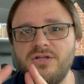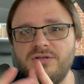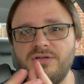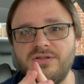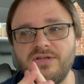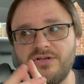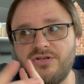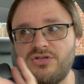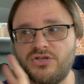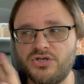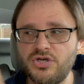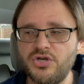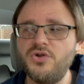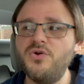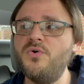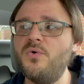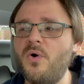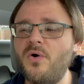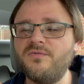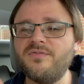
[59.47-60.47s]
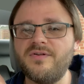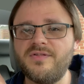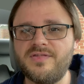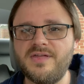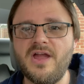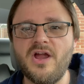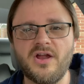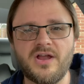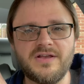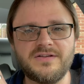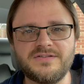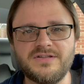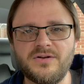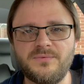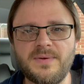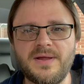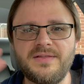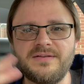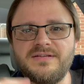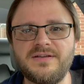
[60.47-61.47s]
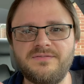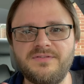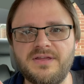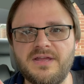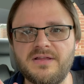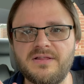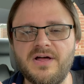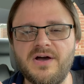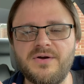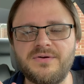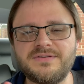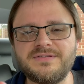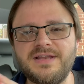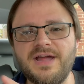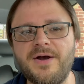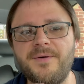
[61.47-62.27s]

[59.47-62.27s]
the two over there because they're relatively close.